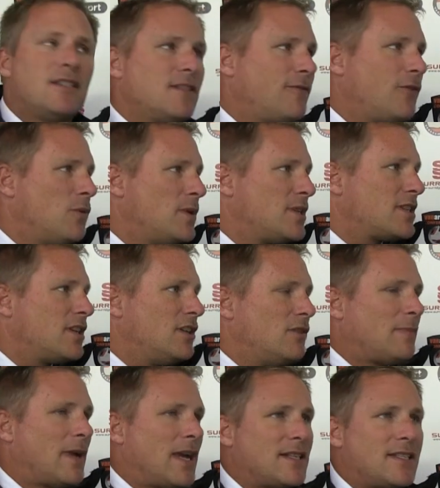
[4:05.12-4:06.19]
The forwards can
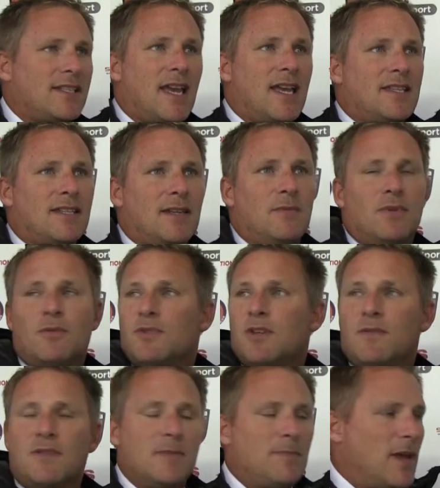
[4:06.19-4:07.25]
look back today and say, with all
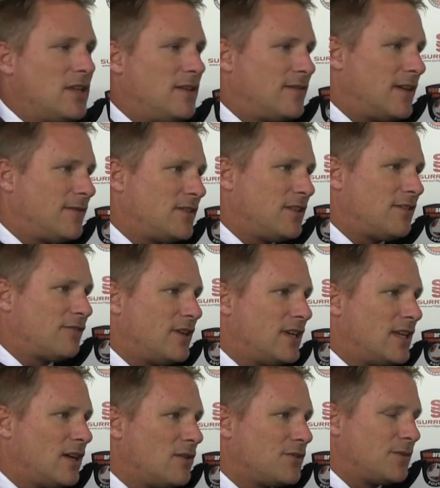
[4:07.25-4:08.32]
due respect, you've gifted three
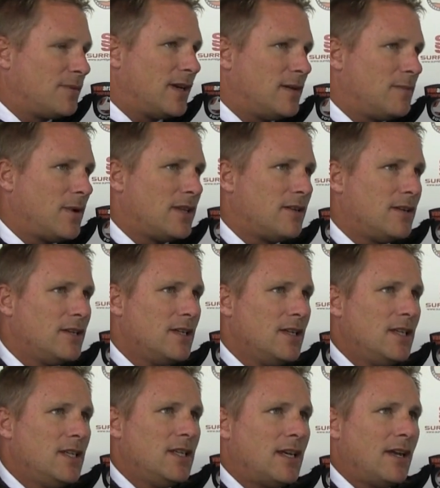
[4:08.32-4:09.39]
goals away. Whether,
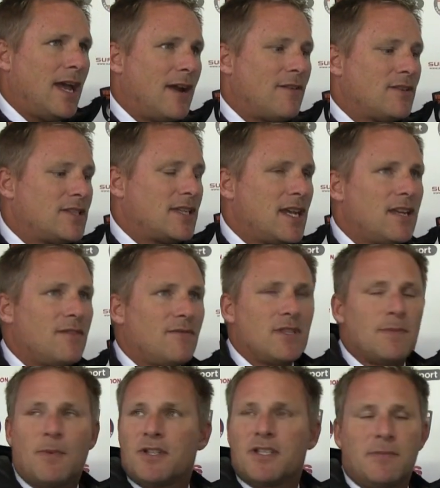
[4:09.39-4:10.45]
you know, Aaron's taken
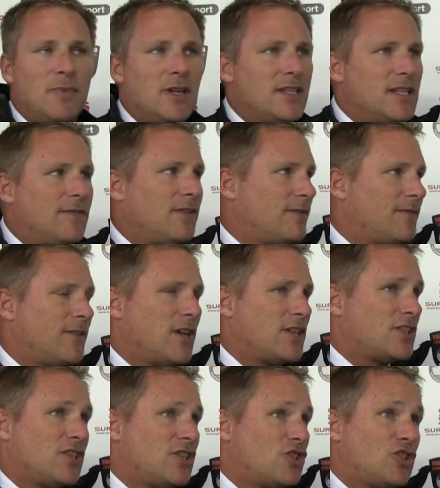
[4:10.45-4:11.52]
responsibility for the
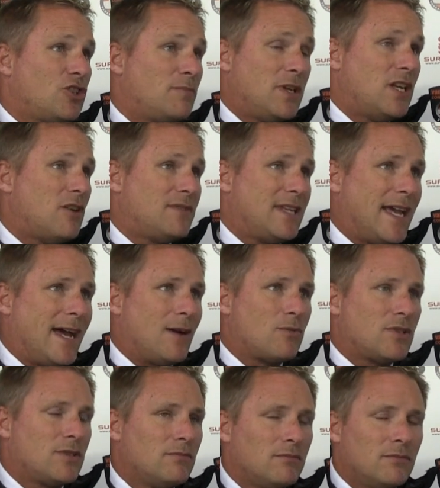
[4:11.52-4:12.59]
first, because there should be no
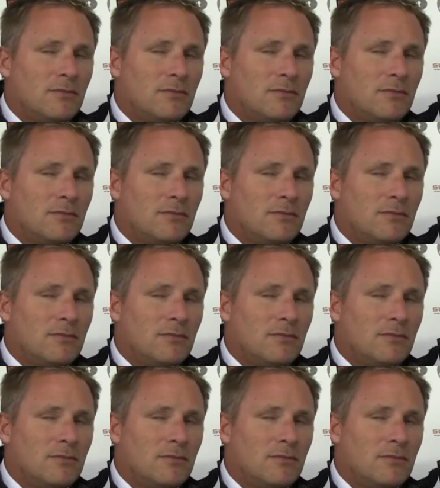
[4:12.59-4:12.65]
doubt.